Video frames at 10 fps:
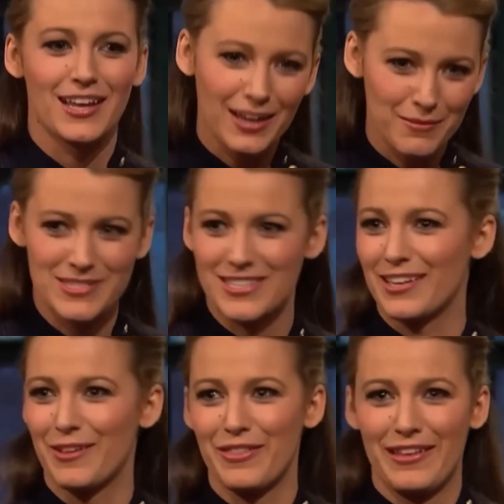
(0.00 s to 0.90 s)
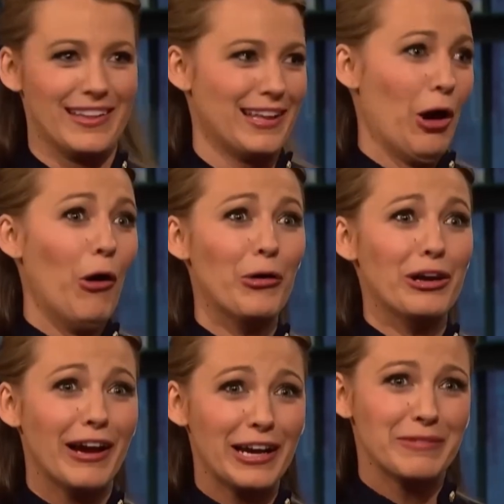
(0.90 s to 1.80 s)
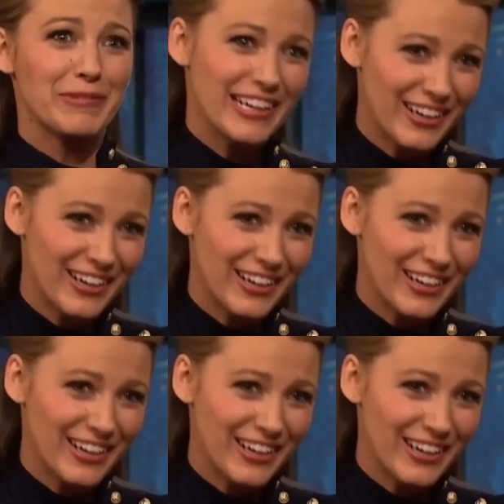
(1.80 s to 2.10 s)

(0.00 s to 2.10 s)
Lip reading: a veiled accusation? That's where